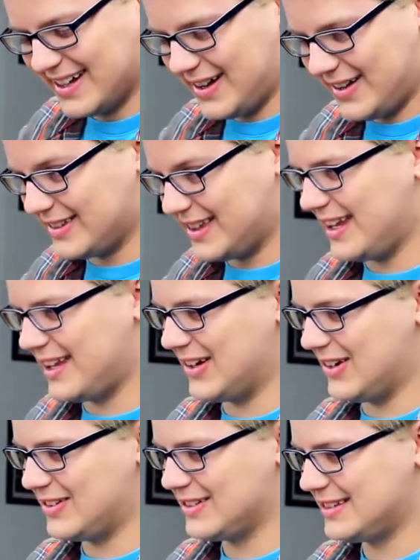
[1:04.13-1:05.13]
Oh, thank
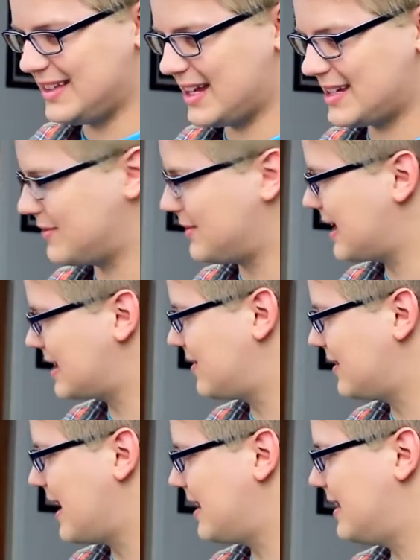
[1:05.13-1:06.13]
you. Thanks, thanks
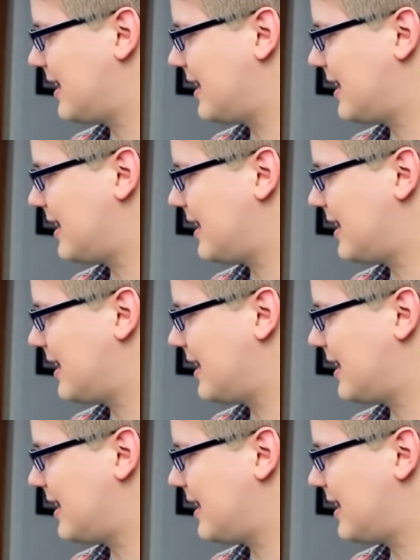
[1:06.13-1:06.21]
for that,